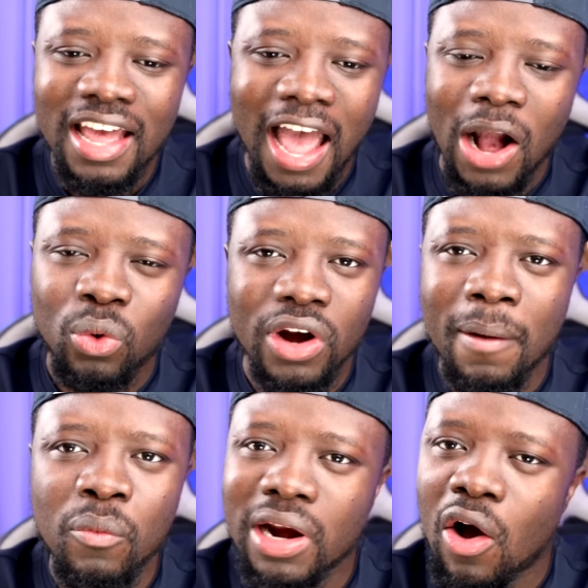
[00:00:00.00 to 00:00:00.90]

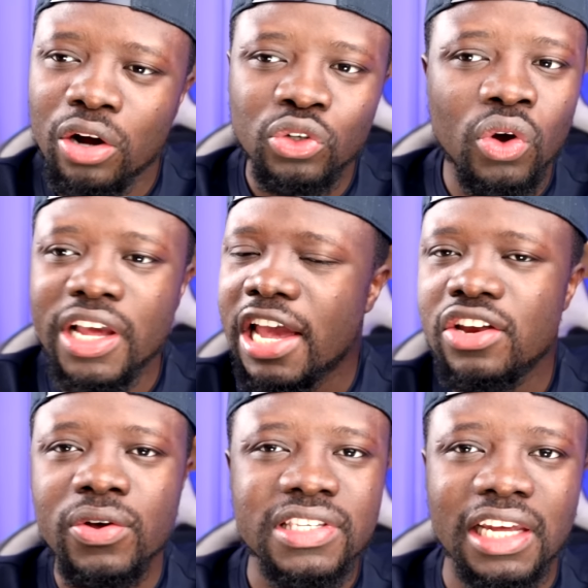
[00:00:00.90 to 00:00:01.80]
Akura Mona, or no, you're
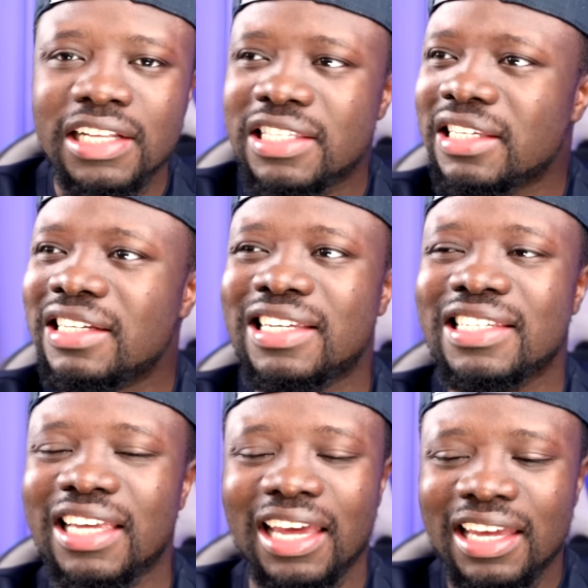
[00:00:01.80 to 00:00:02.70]
innocent.
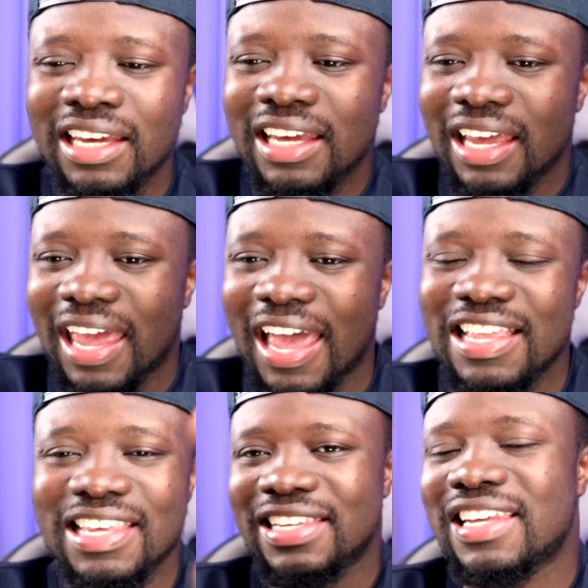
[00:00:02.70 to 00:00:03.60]
Just say,
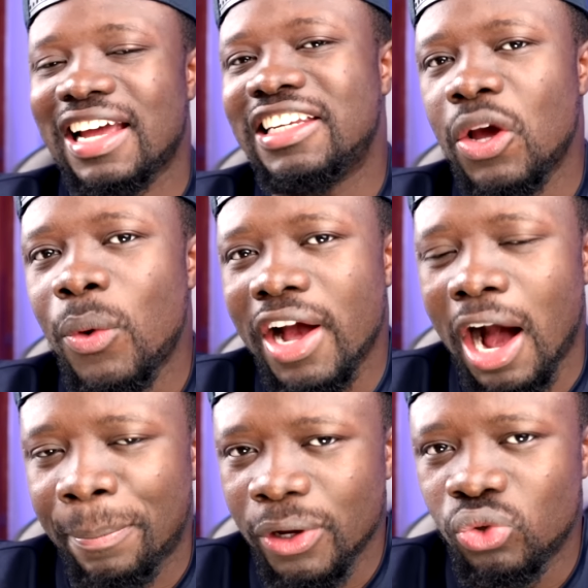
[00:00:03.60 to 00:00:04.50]
and yes, I deal with
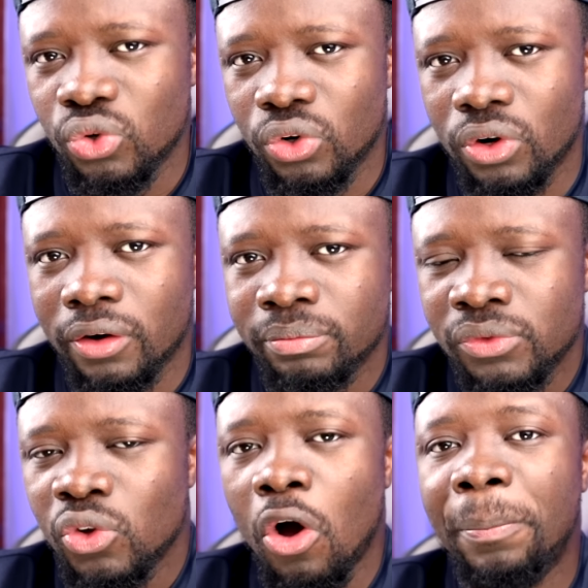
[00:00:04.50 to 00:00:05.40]
happening to no.
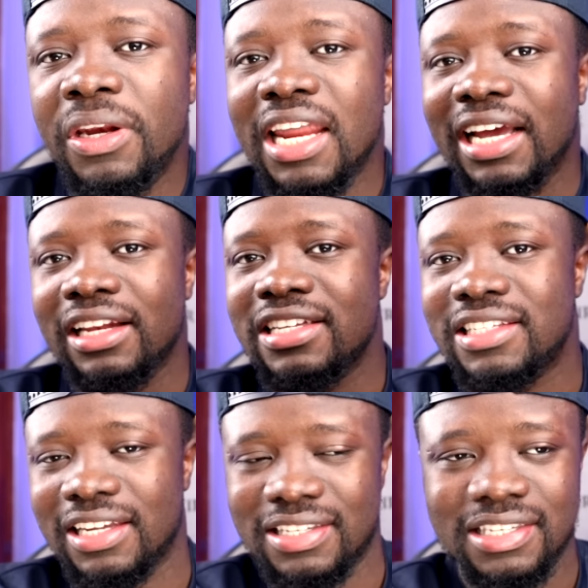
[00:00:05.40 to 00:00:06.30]
Would be
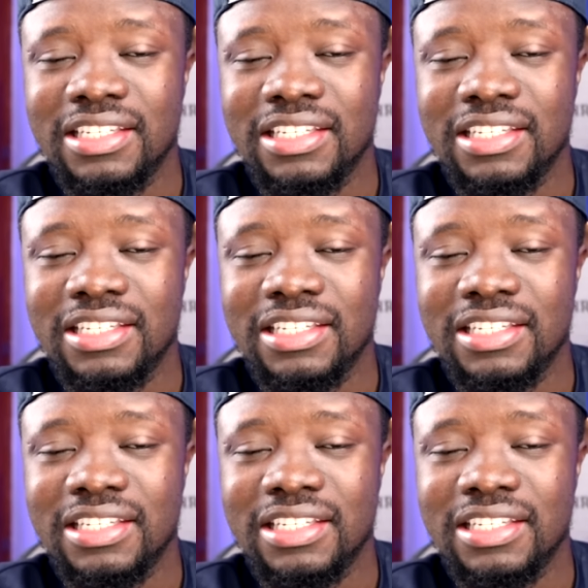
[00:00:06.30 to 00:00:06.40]
negligence,